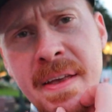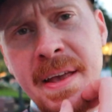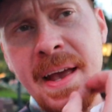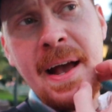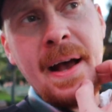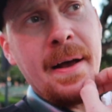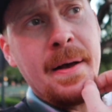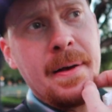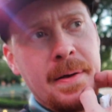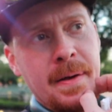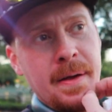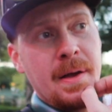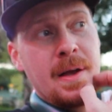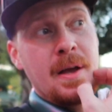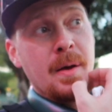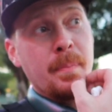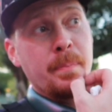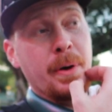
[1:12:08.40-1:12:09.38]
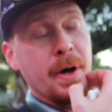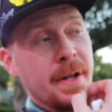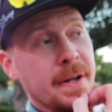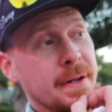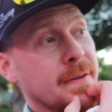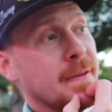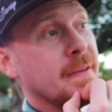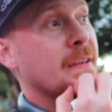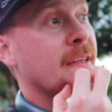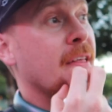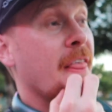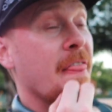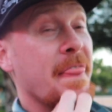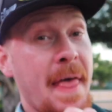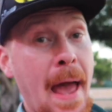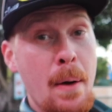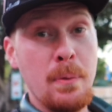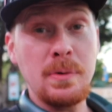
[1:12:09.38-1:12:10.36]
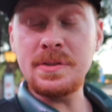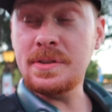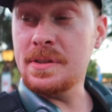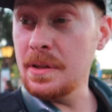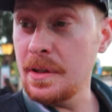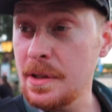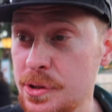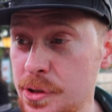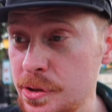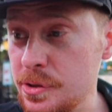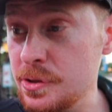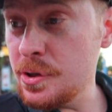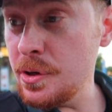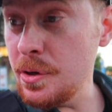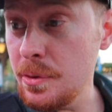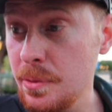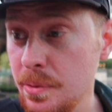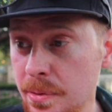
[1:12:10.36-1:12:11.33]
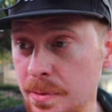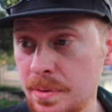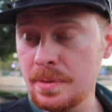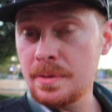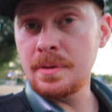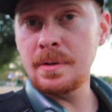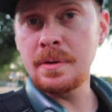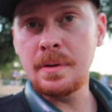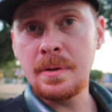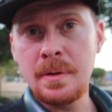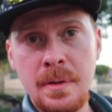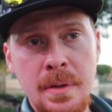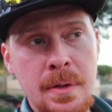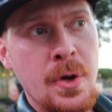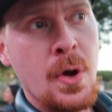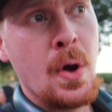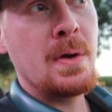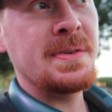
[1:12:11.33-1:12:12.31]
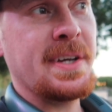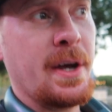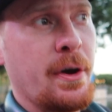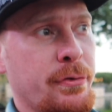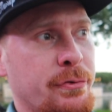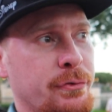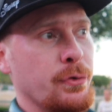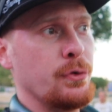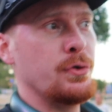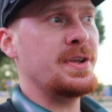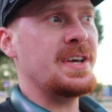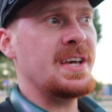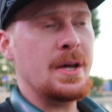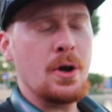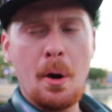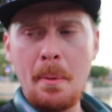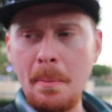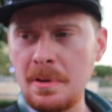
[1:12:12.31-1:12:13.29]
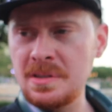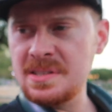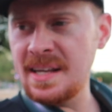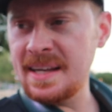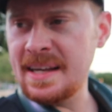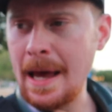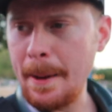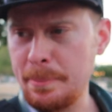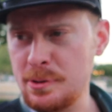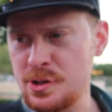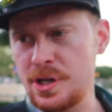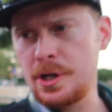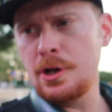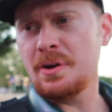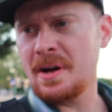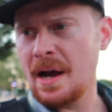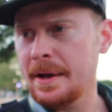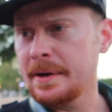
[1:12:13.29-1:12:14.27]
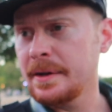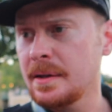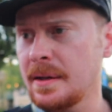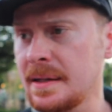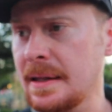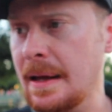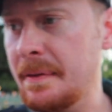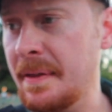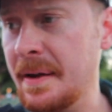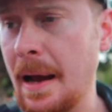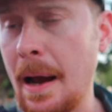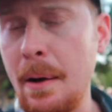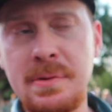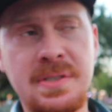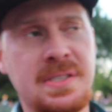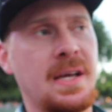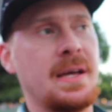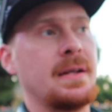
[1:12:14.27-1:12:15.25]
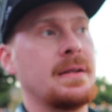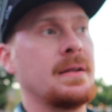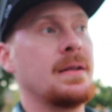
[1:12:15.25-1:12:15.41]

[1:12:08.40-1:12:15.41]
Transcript: Yeah, but that was delicious too. Yes. It's like a fruity, almost like cappuccino kind of, like yeah. that guy was saying.